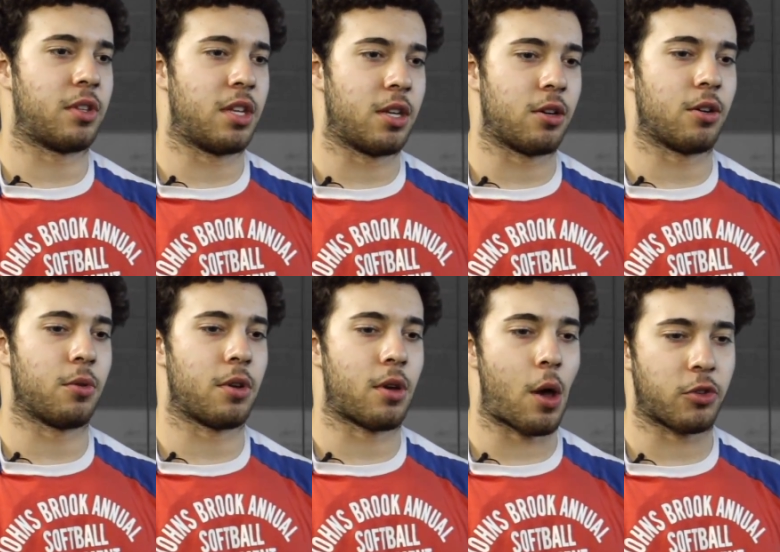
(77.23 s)
the year
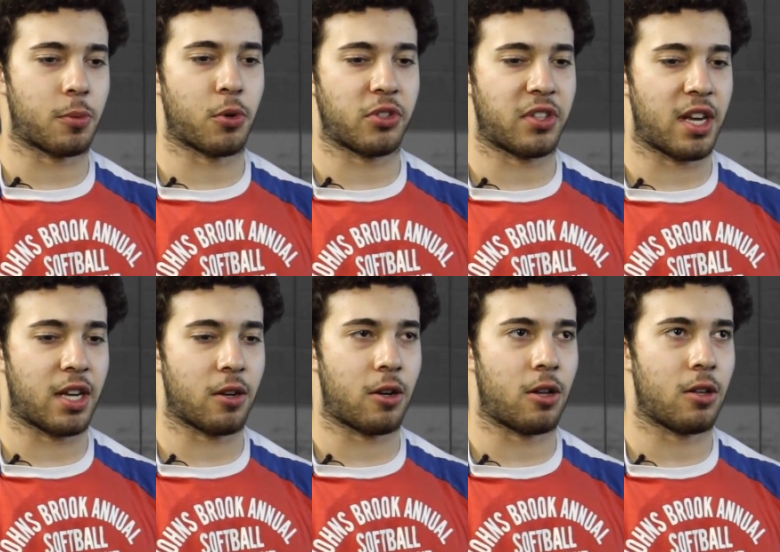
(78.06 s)
I was supposed to take
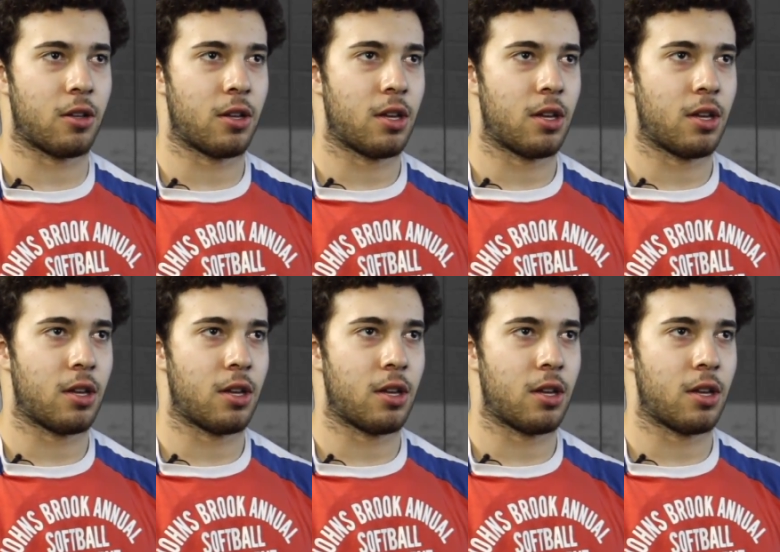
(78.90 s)
it all.